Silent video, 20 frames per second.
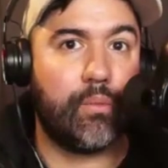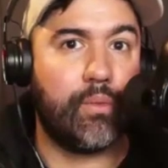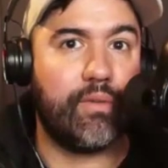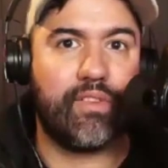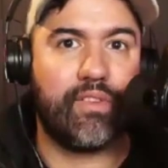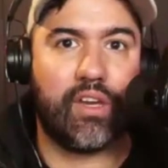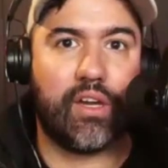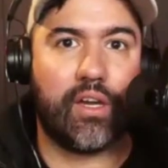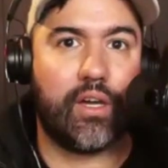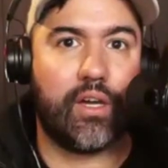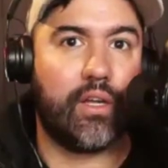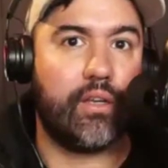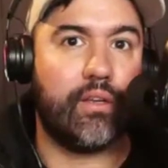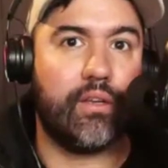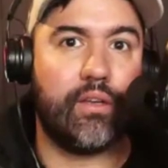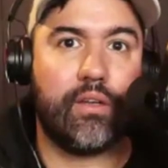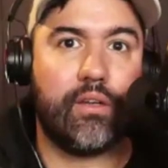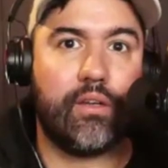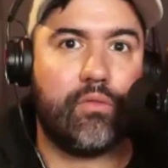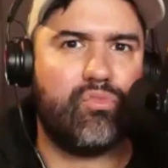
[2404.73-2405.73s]
We've got
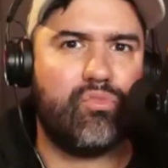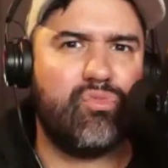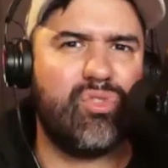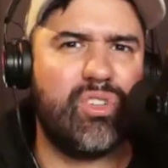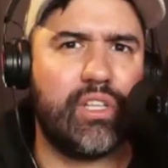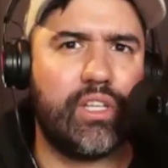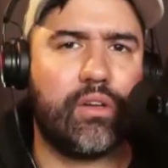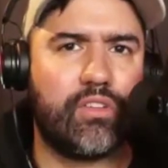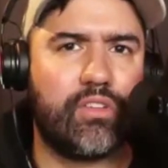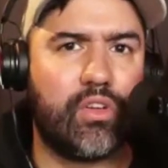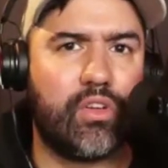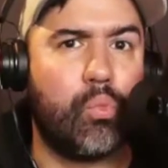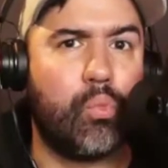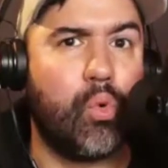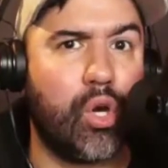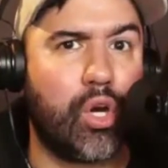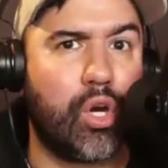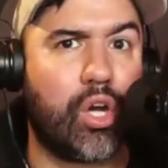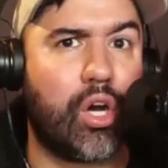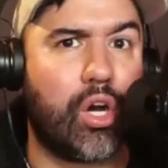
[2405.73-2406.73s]
really
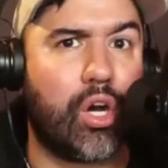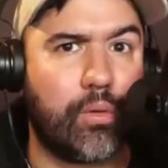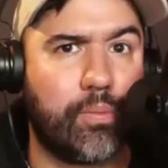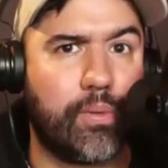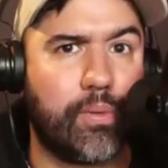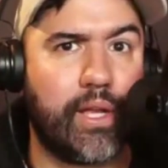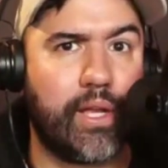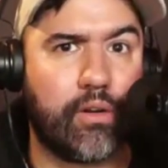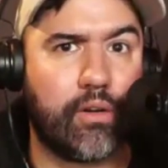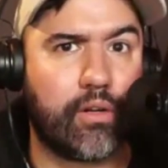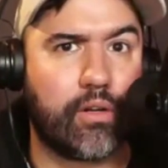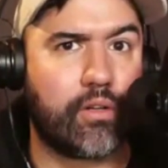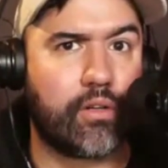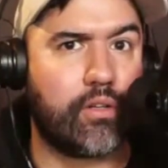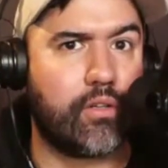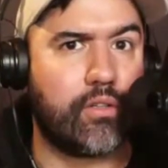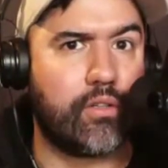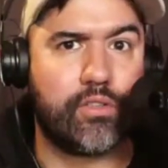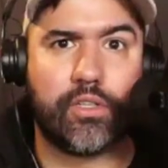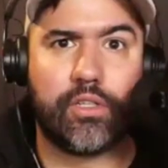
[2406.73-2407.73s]
work hard, play hard
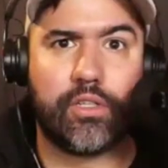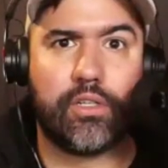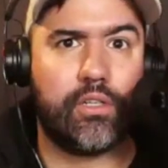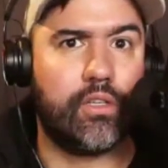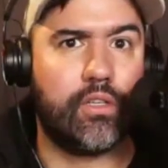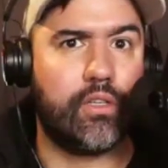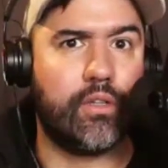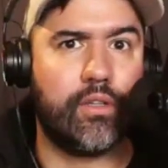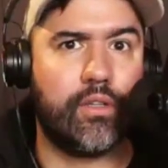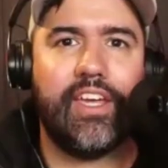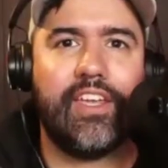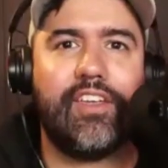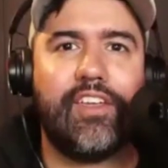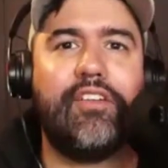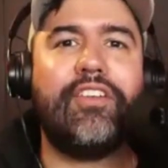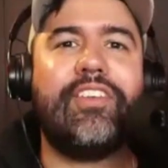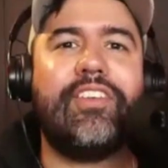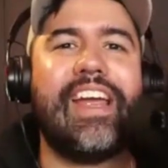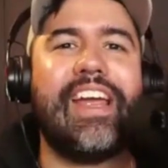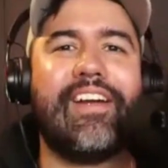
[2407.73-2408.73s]
culture. You
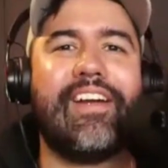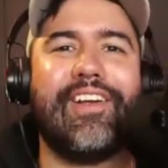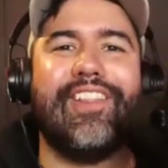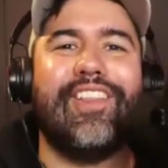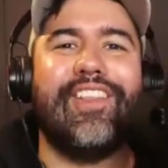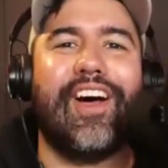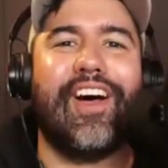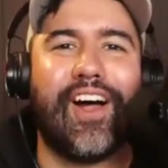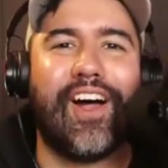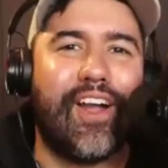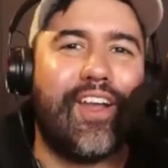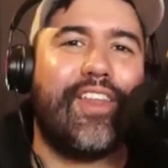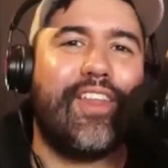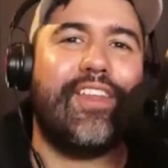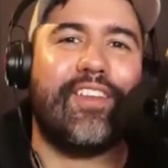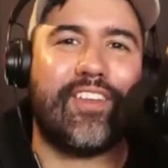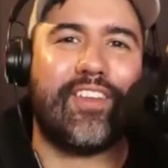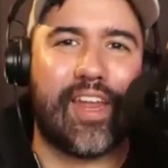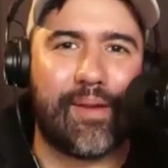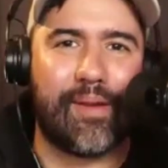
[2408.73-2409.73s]
just hear a lot of
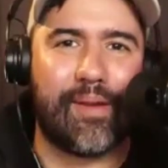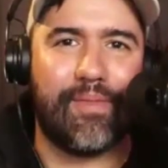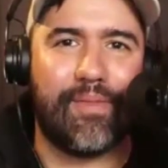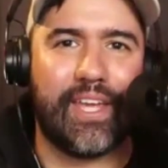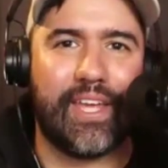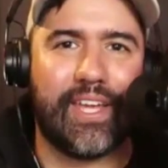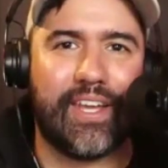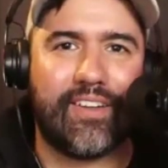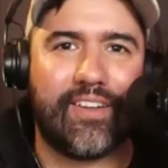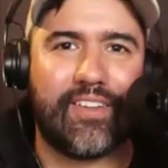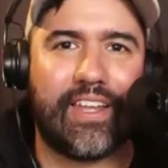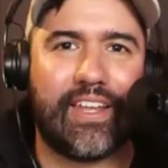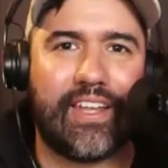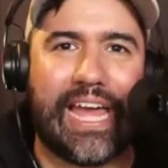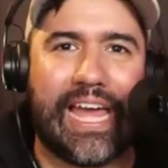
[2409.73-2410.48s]
the same things.